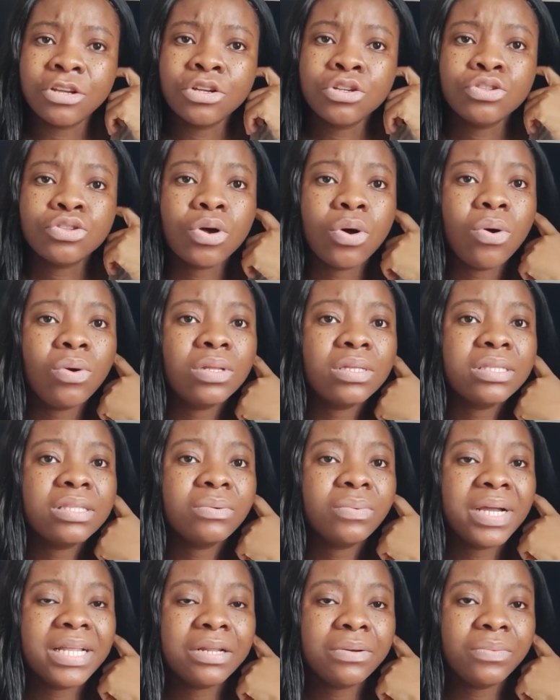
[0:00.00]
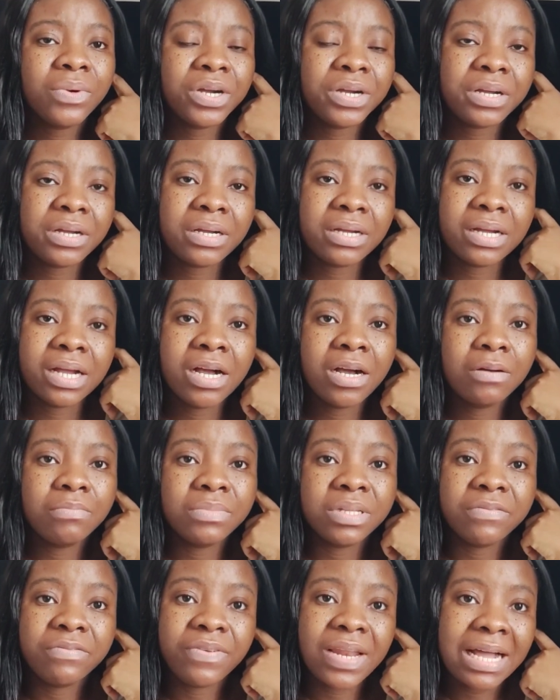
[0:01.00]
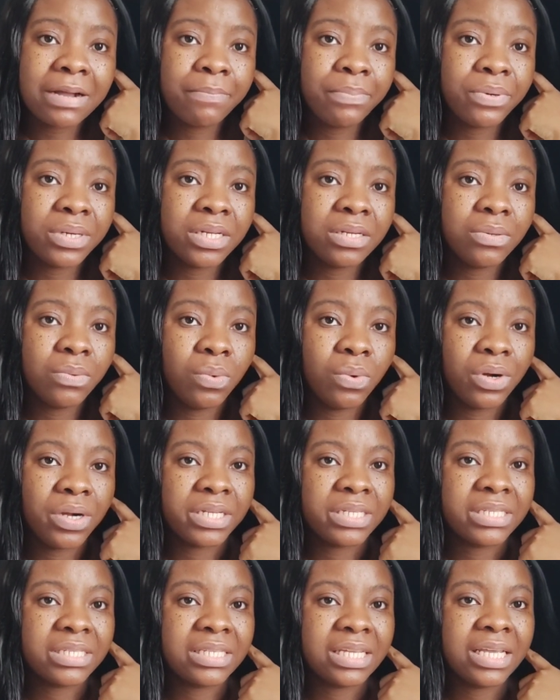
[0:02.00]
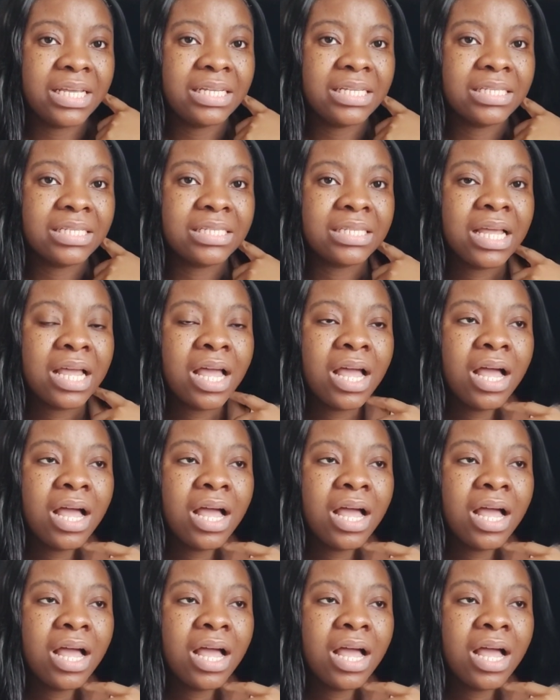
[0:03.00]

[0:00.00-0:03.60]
So the way the flagpoling works is